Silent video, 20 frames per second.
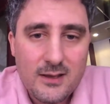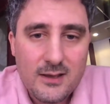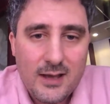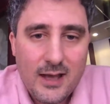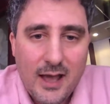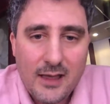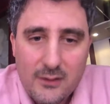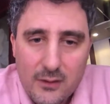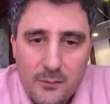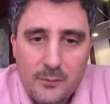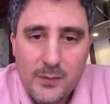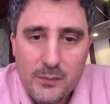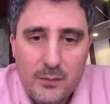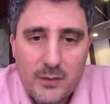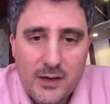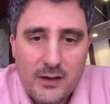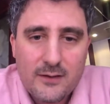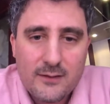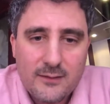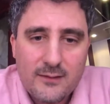Other
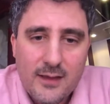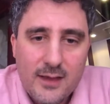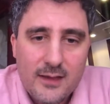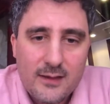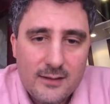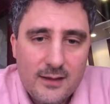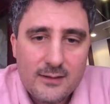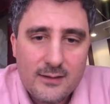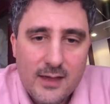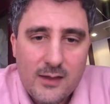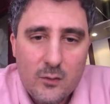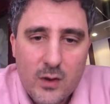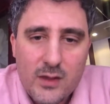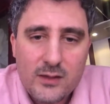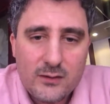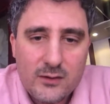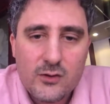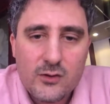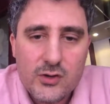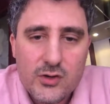people are saying that they
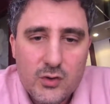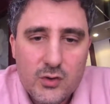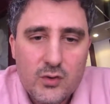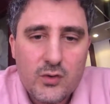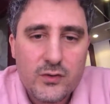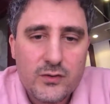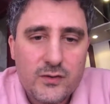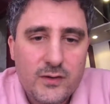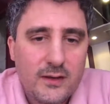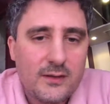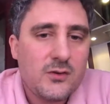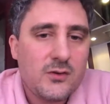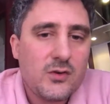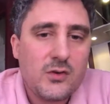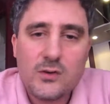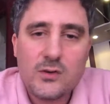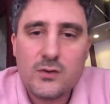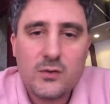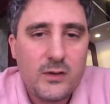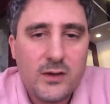want your shoes and you
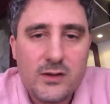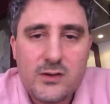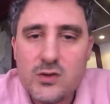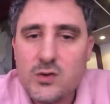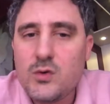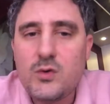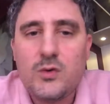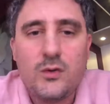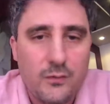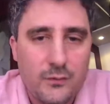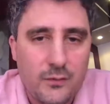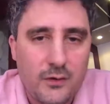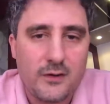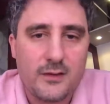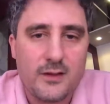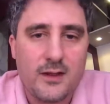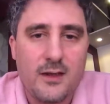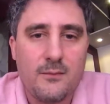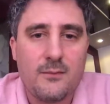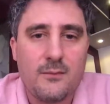should do the shoes for
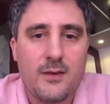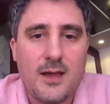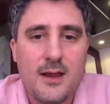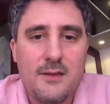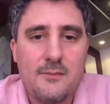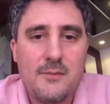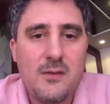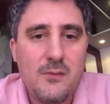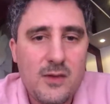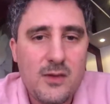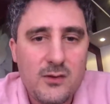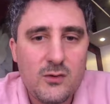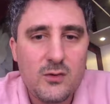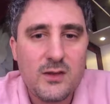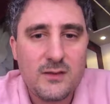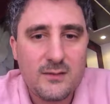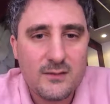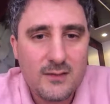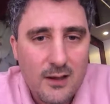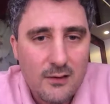them. And maybe you
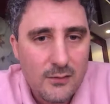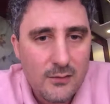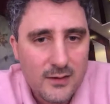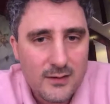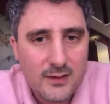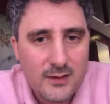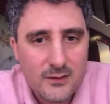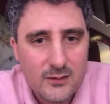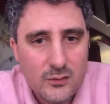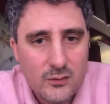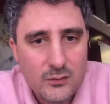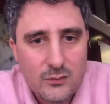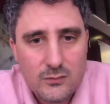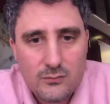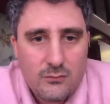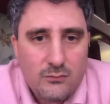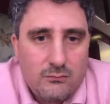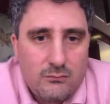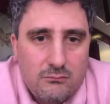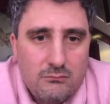discover that
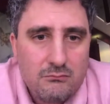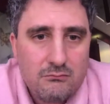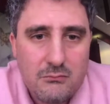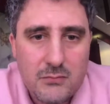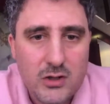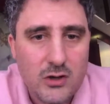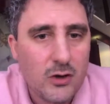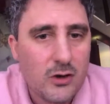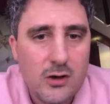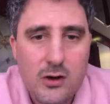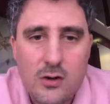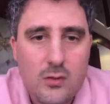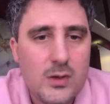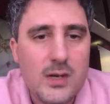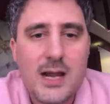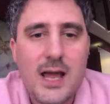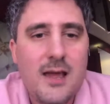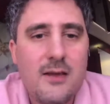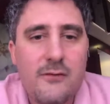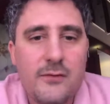your whole
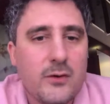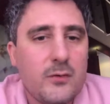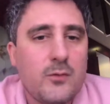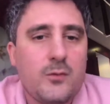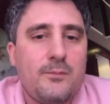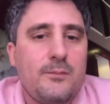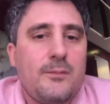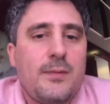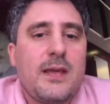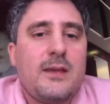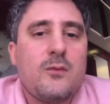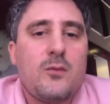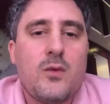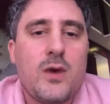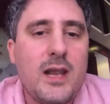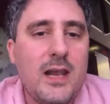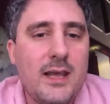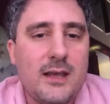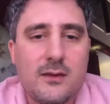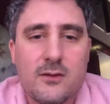life you've been
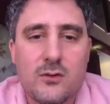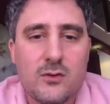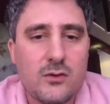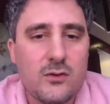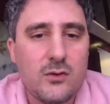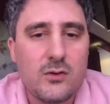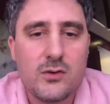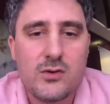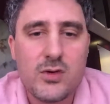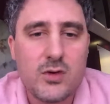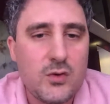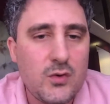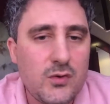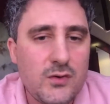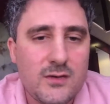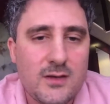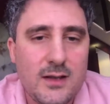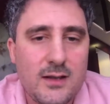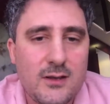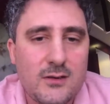willing to do the
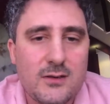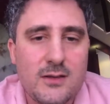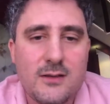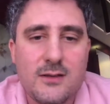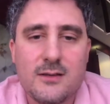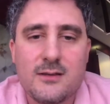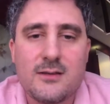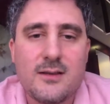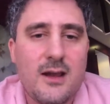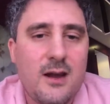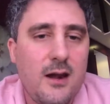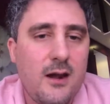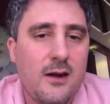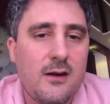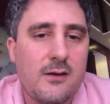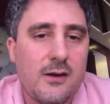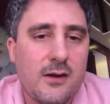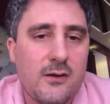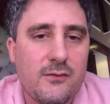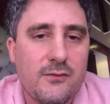shoes and you didn't
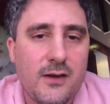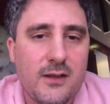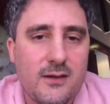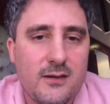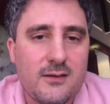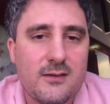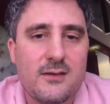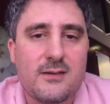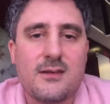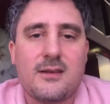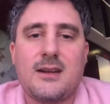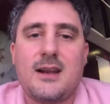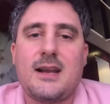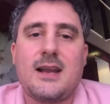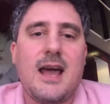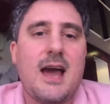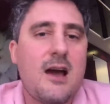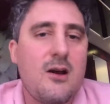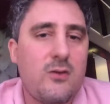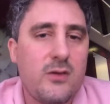dare, or your father didn't
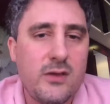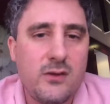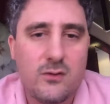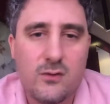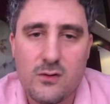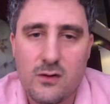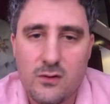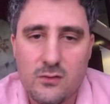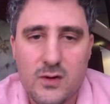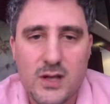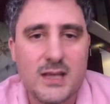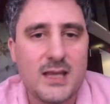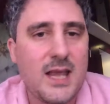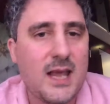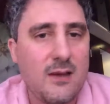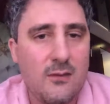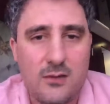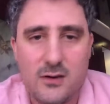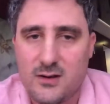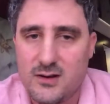allow you, or
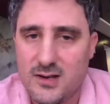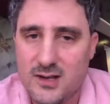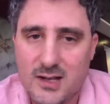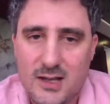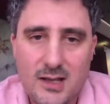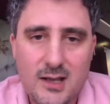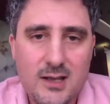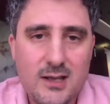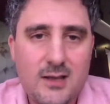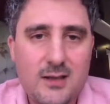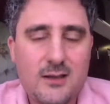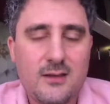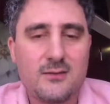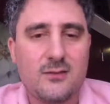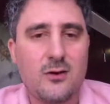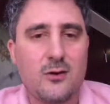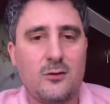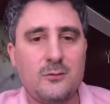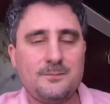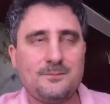whatever.
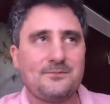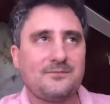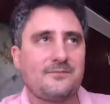So